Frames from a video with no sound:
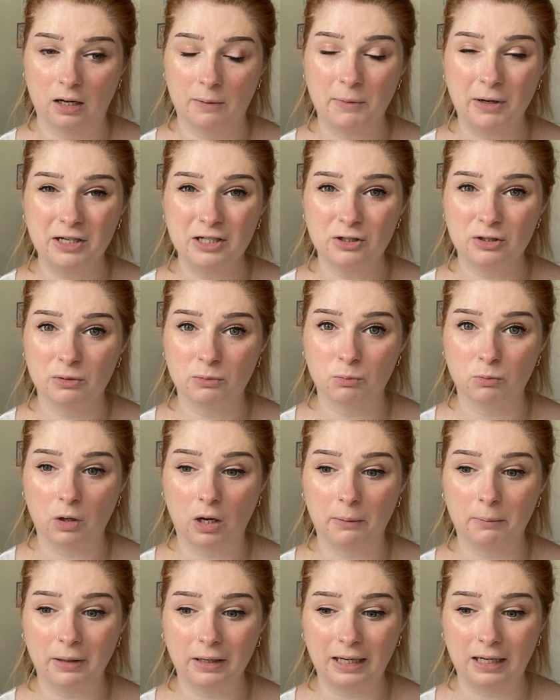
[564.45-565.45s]
I might do some,
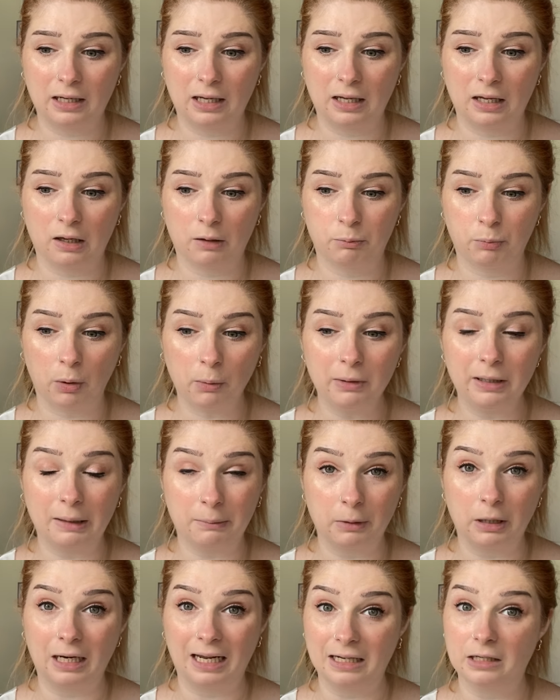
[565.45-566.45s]
I might, I probably am
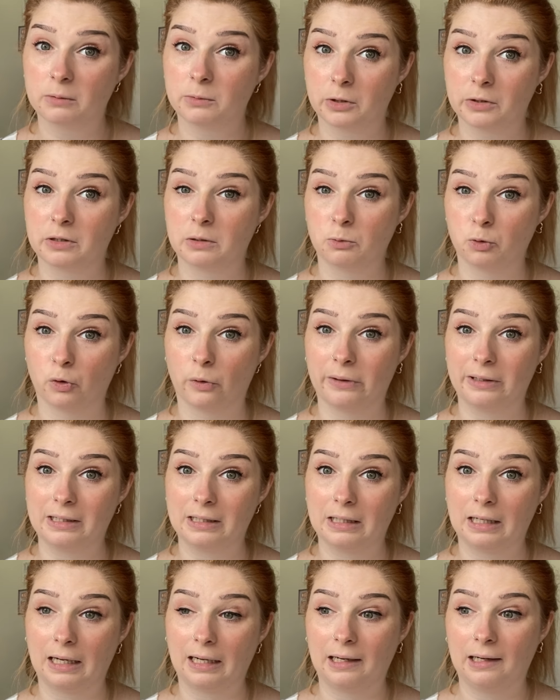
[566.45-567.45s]
going to end up doing some drawing
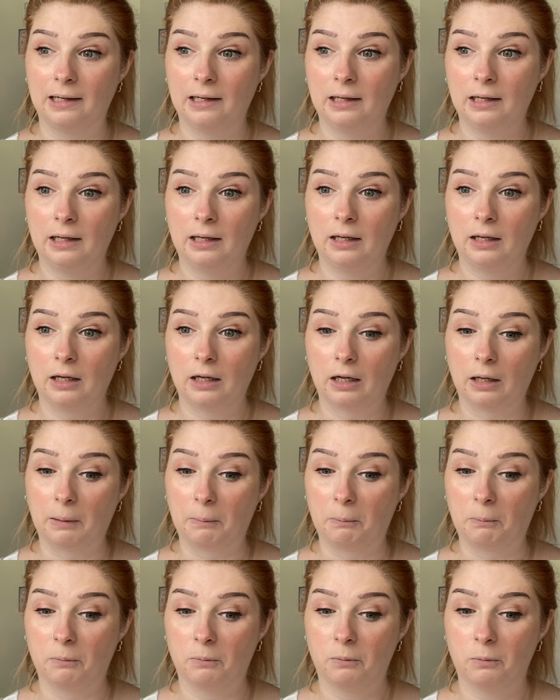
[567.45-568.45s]
today,
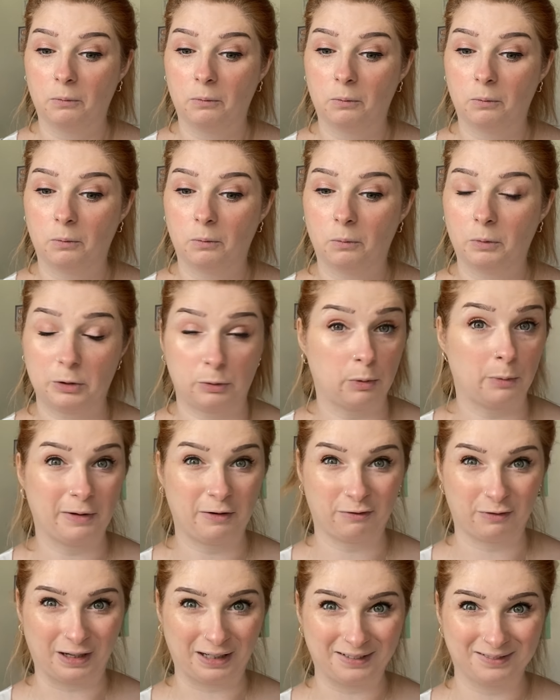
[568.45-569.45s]
um, which will
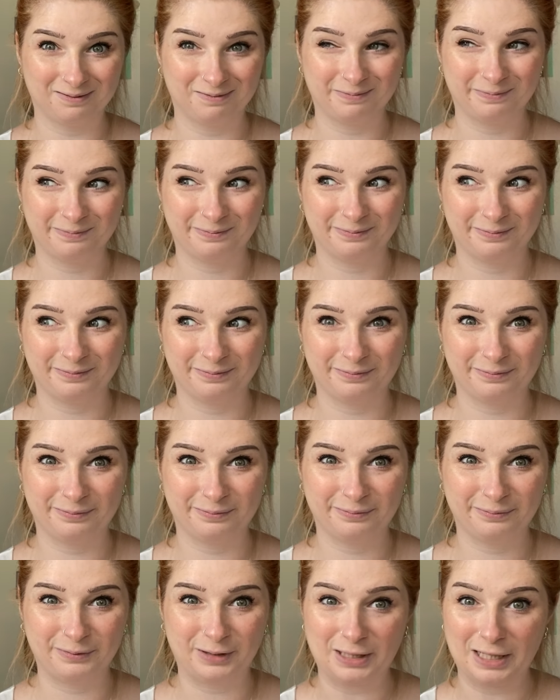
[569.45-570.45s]
be fun.
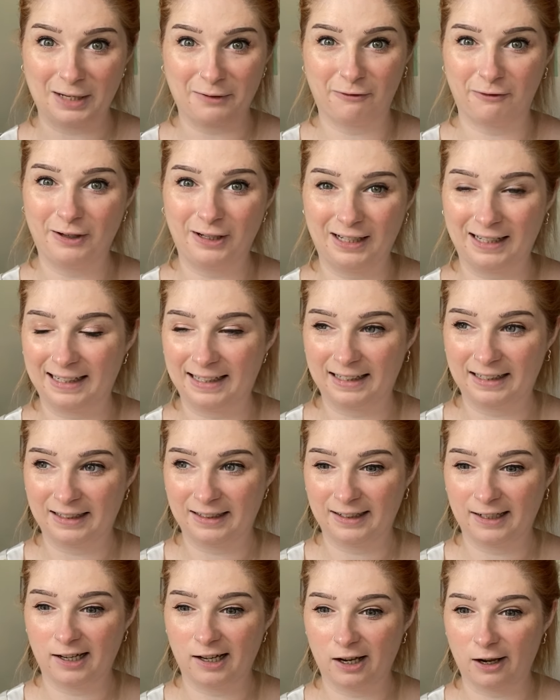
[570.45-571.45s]
Because I feel like
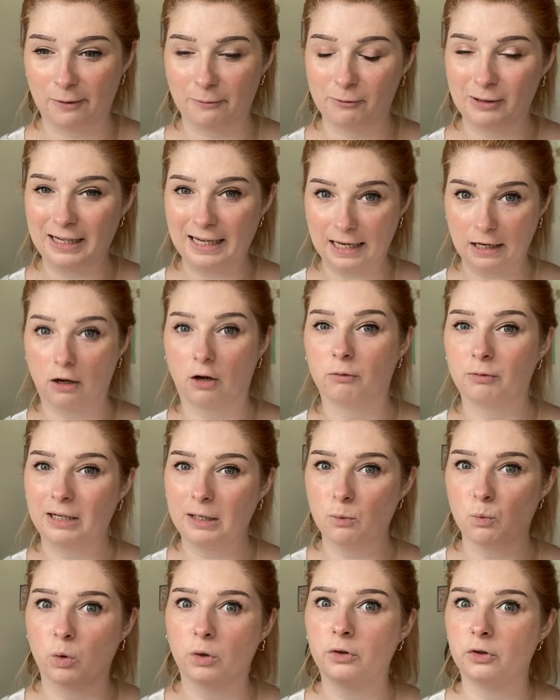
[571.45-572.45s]
I'm really, I
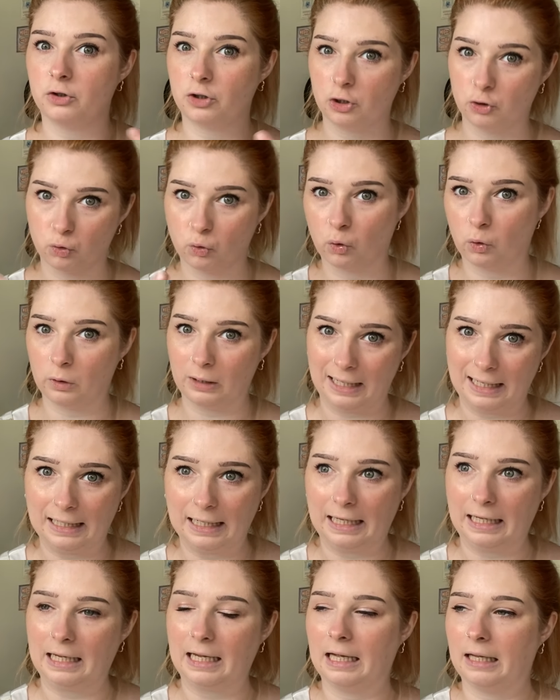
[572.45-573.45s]
really want to draw
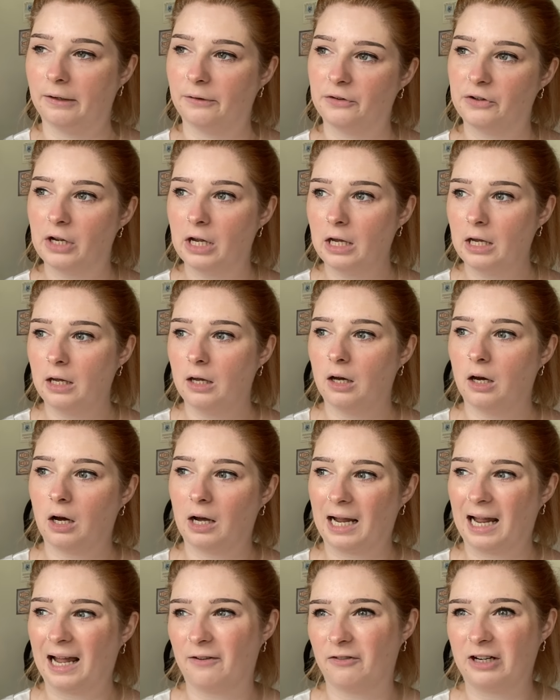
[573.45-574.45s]
lately and
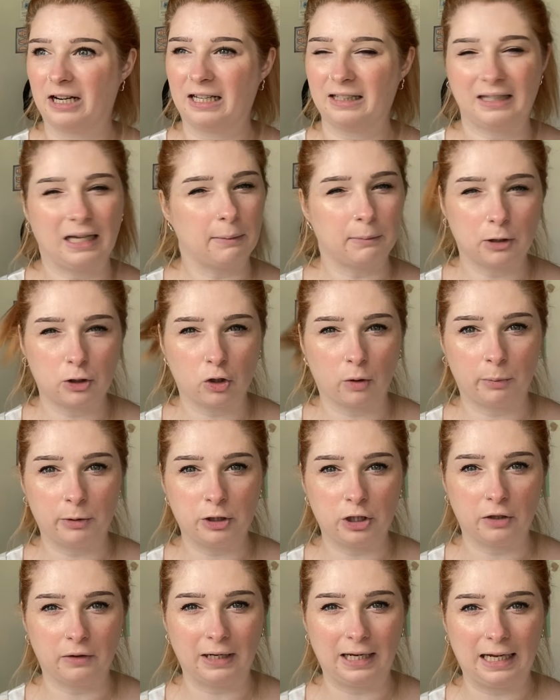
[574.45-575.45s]
I haven't had that much
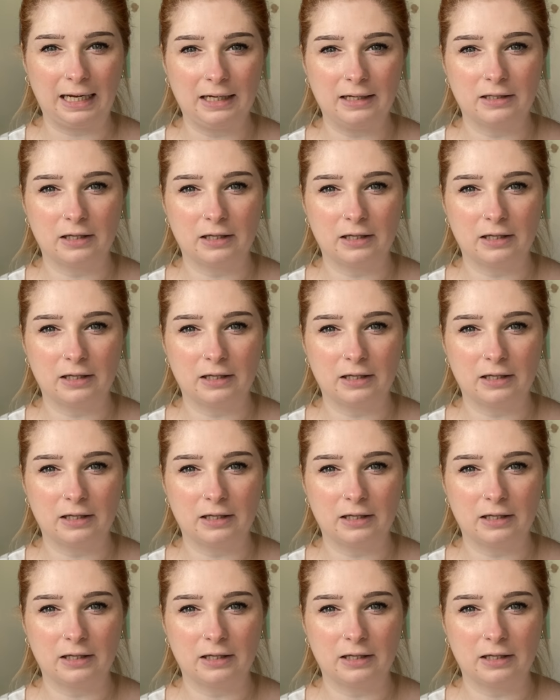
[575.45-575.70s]
opportunity.